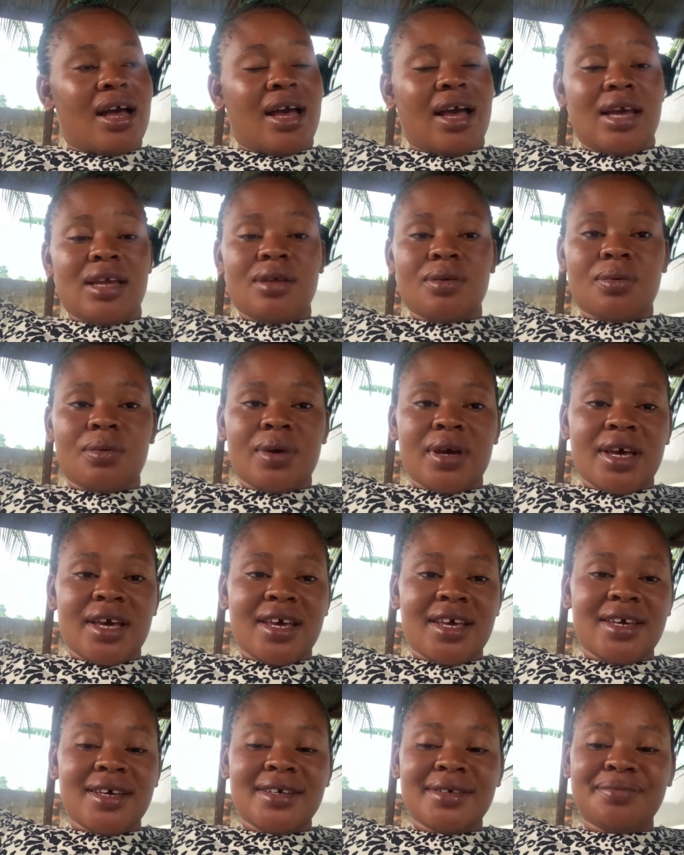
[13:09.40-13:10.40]

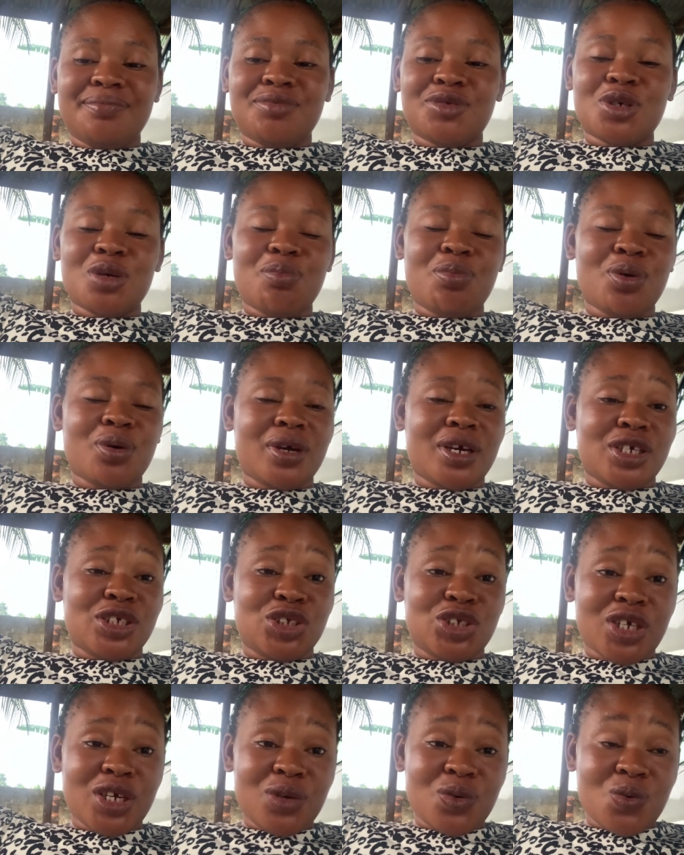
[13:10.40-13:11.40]
Anyway, hope you
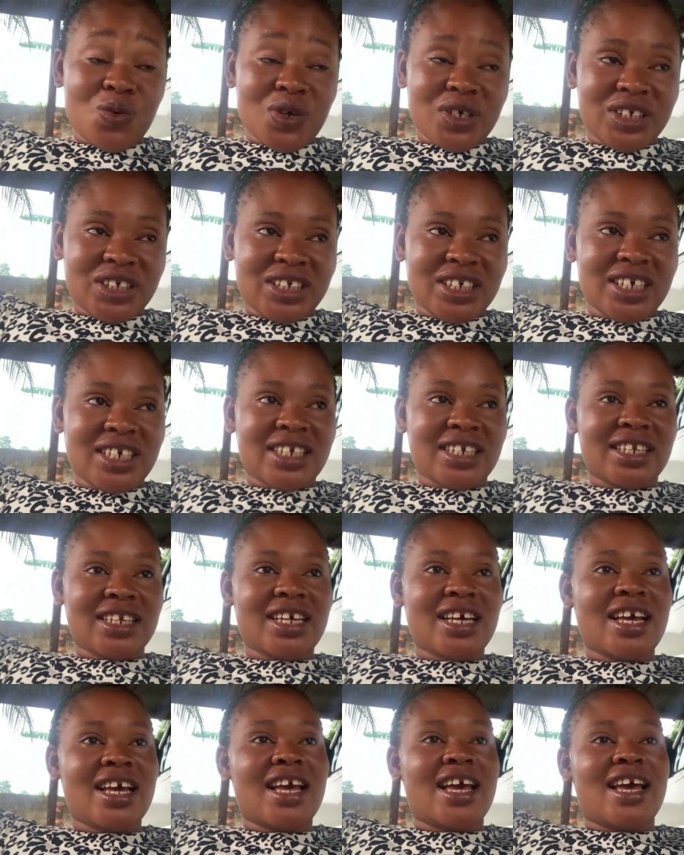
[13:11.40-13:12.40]
enjoyed watching.
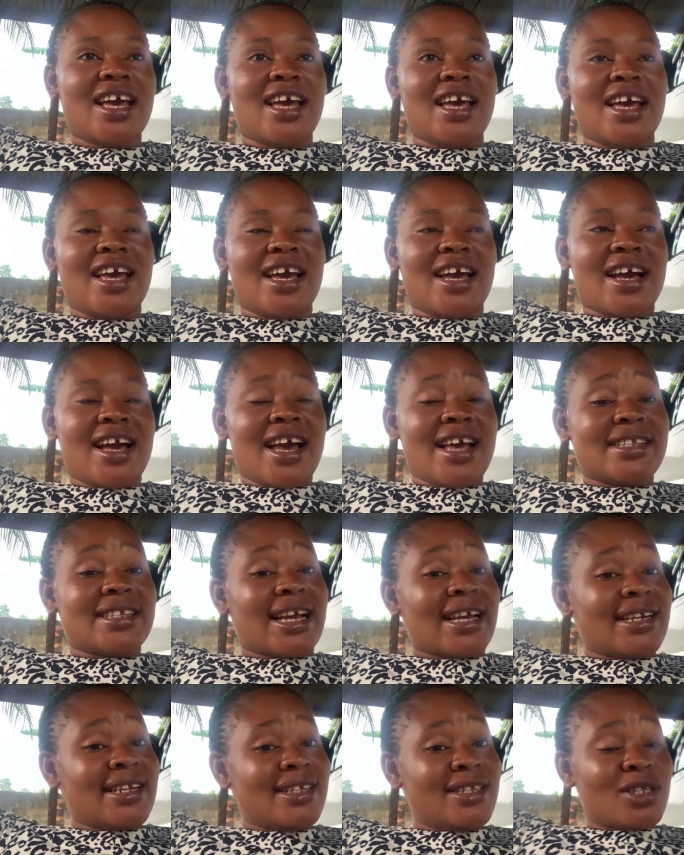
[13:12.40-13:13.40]
Guys,
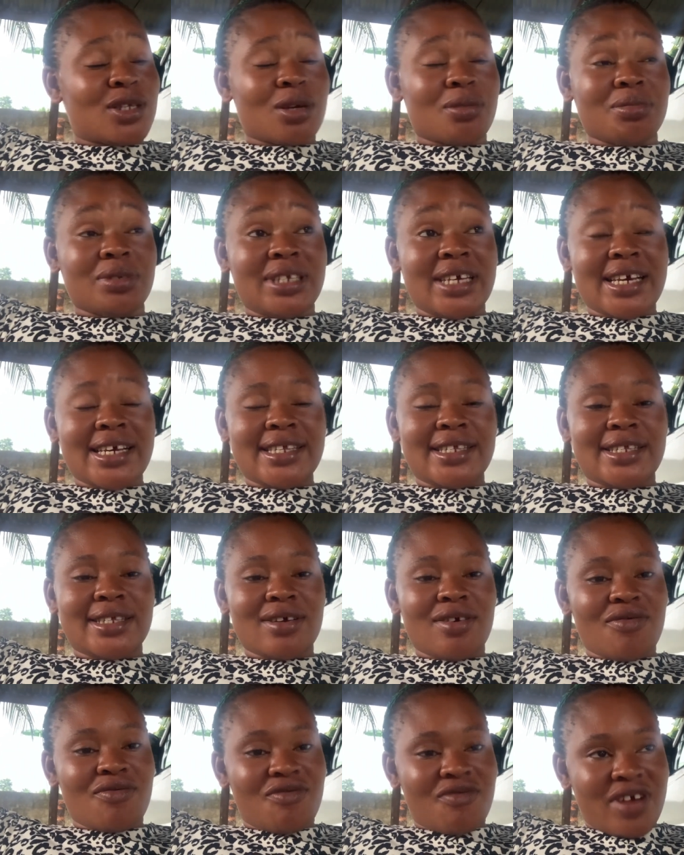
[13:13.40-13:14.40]
I need some days
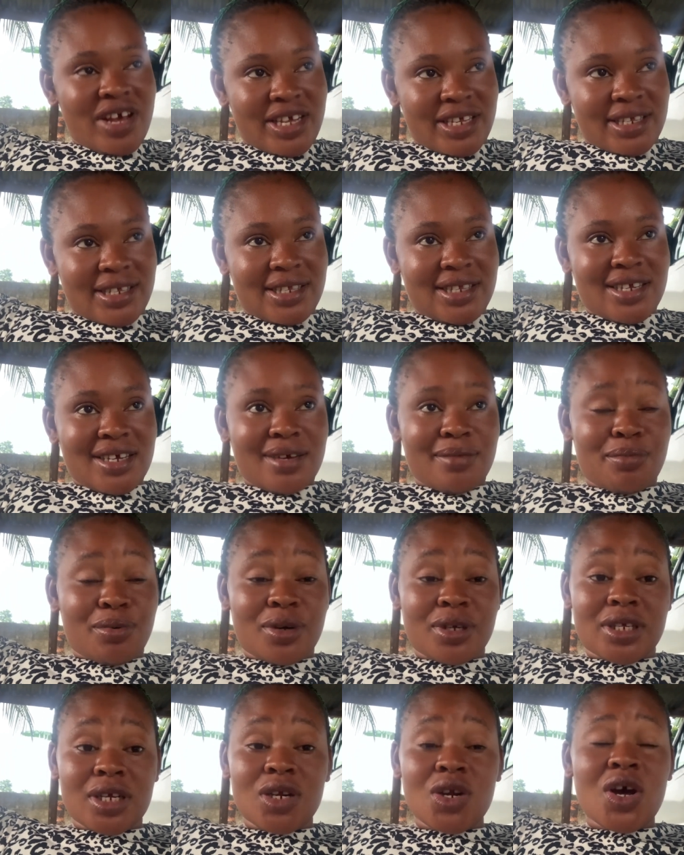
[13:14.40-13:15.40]
rest,
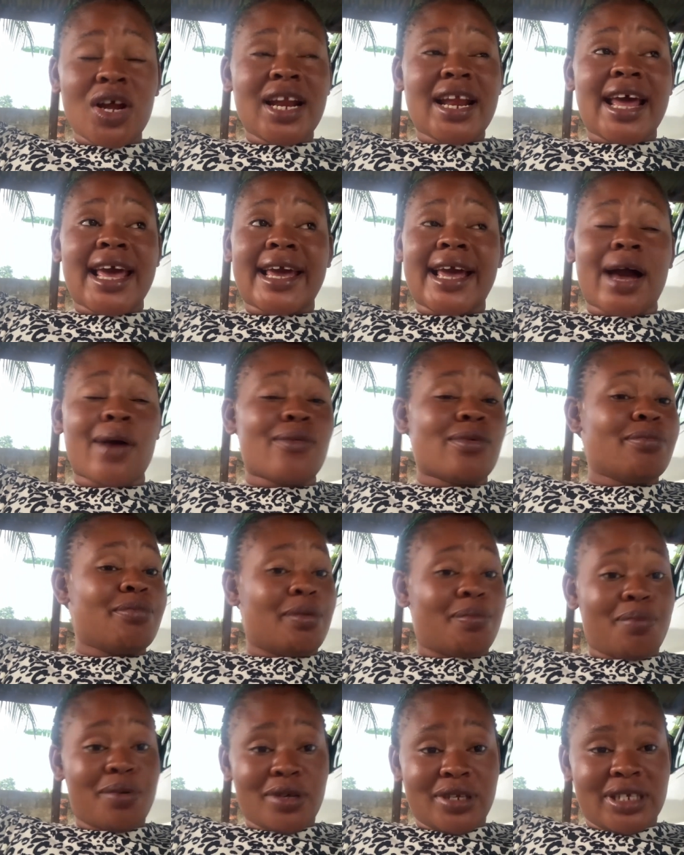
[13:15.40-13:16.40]
but not like I won't
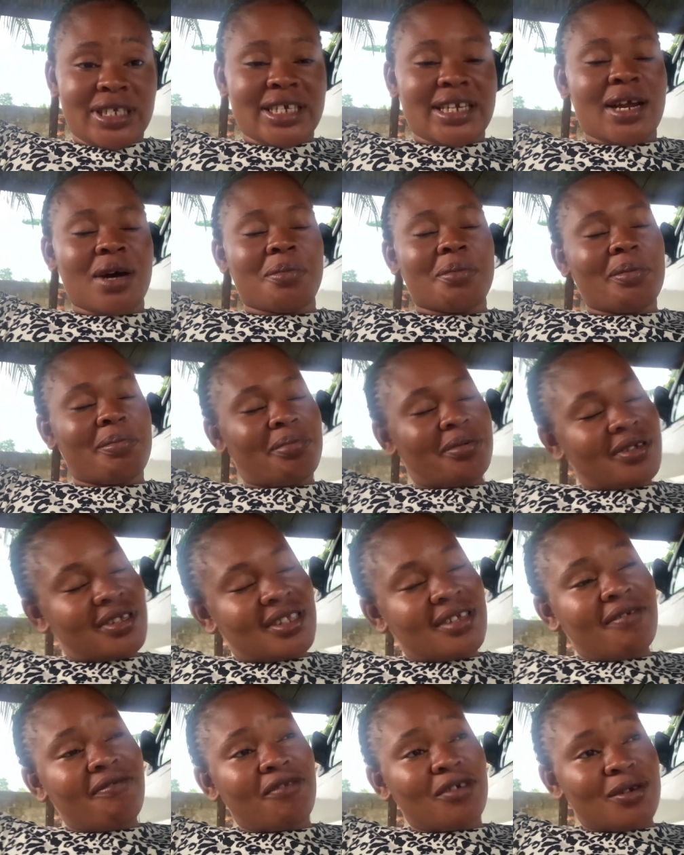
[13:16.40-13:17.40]
be posting. I'll be
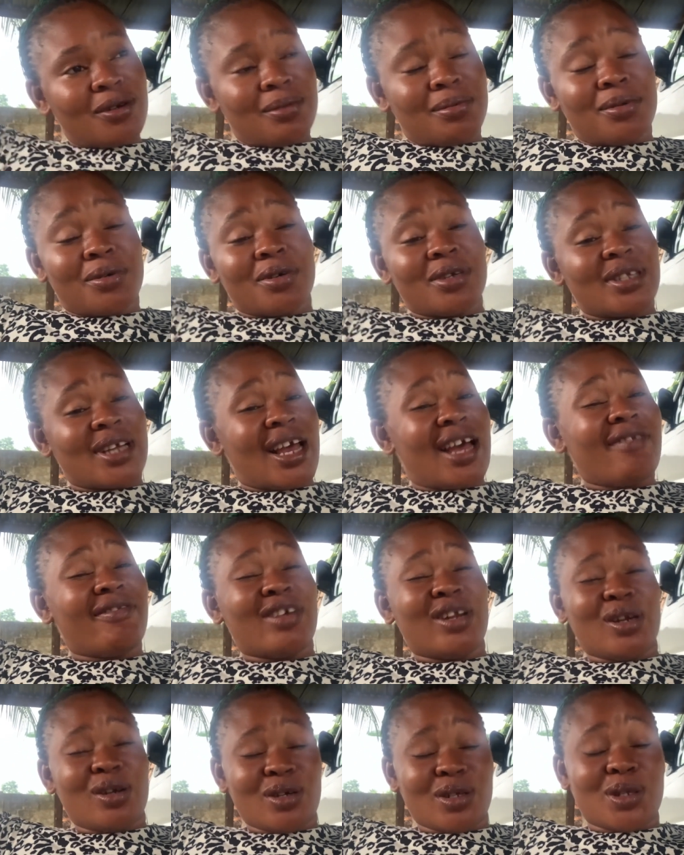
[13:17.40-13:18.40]
posting videos because I have
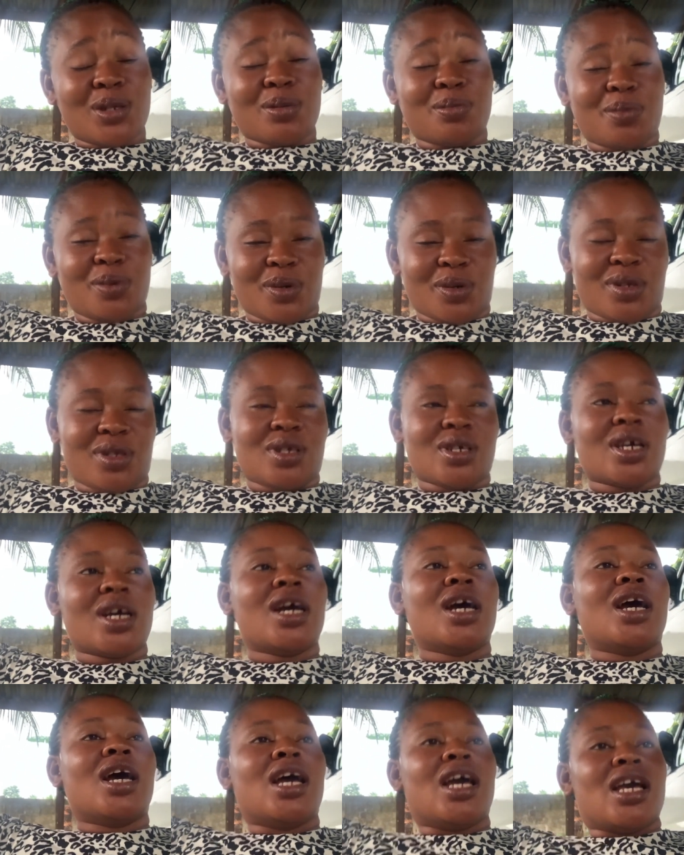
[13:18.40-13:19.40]
a lot to post.
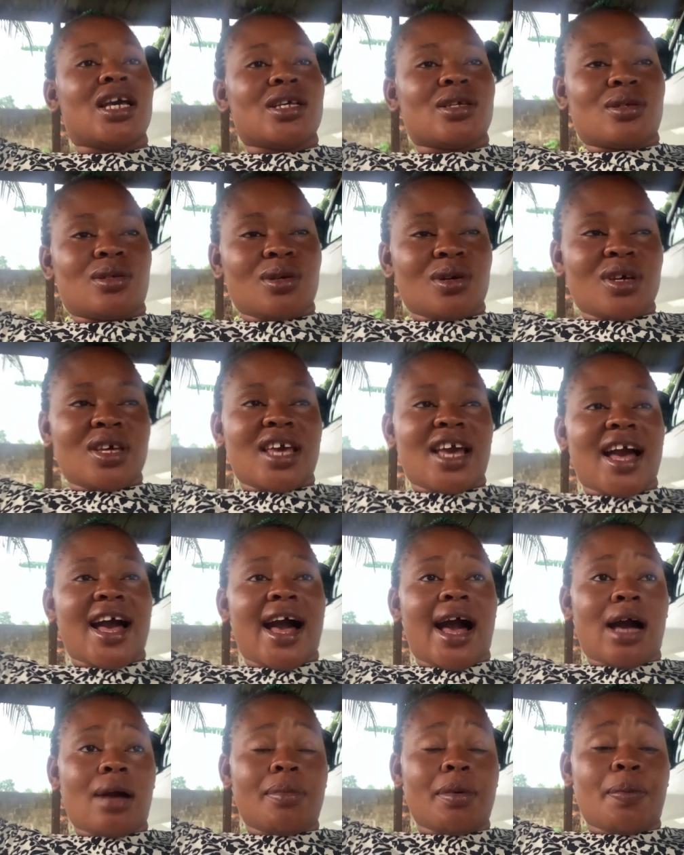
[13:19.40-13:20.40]
So yeah,
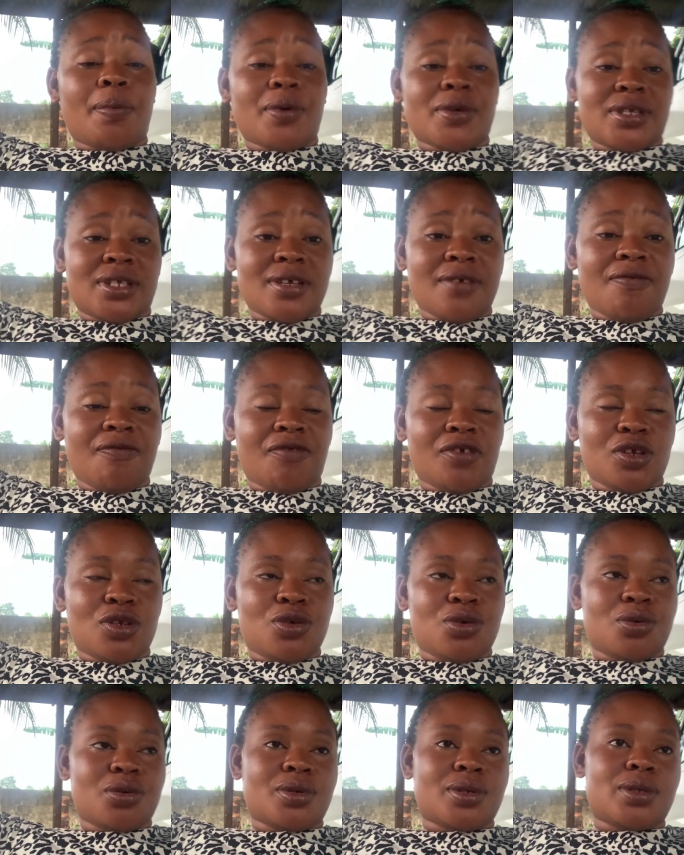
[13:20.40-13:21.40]
I'll be posting
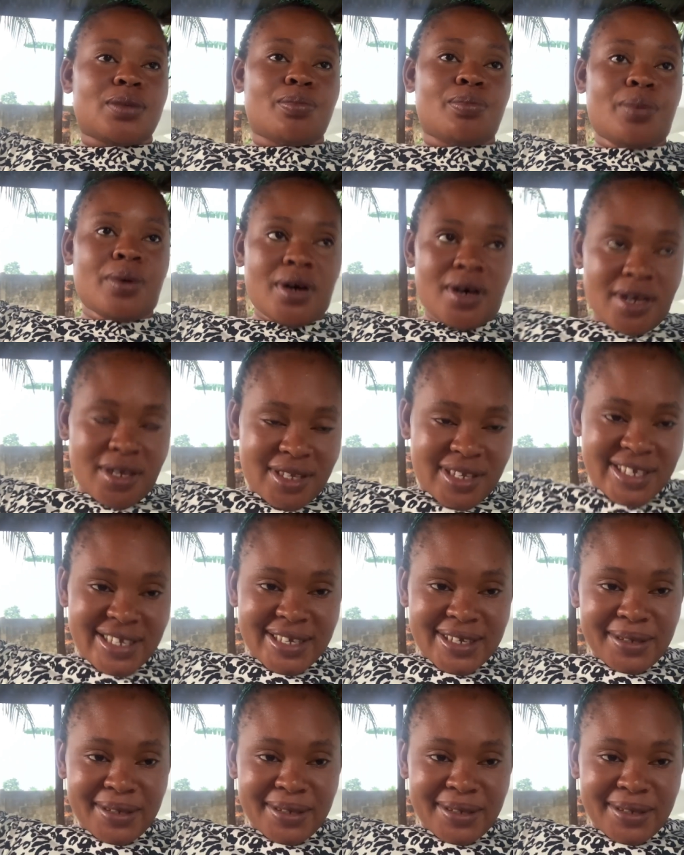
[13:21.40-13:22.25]
videos, but